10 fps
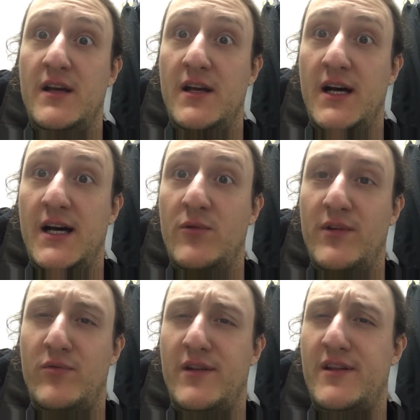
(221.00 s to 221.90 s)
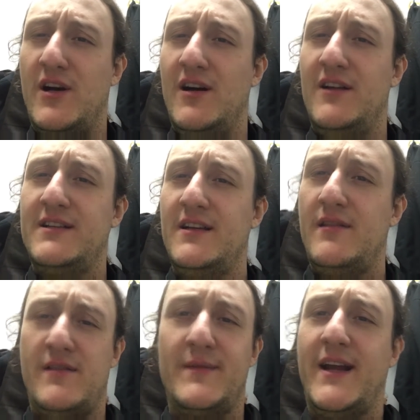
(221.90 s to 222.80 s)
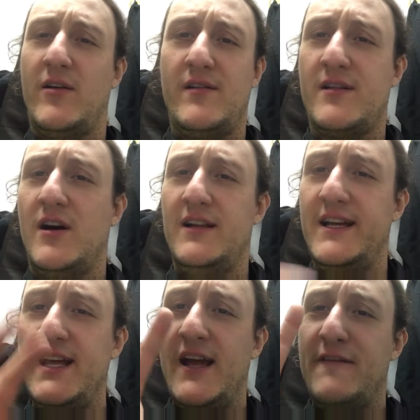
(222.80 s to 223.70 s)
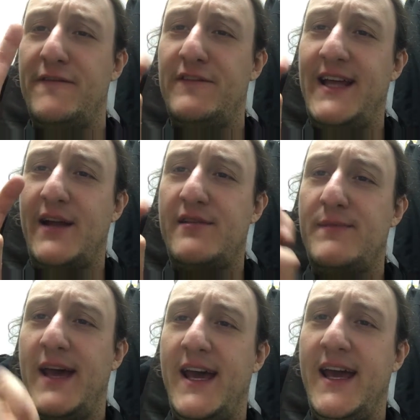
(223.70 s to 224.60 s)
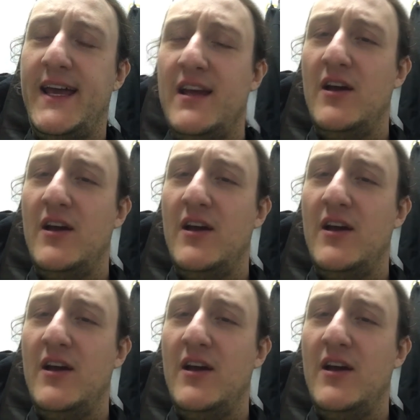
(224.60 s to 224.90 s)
with what's called, some carriers call it flex pay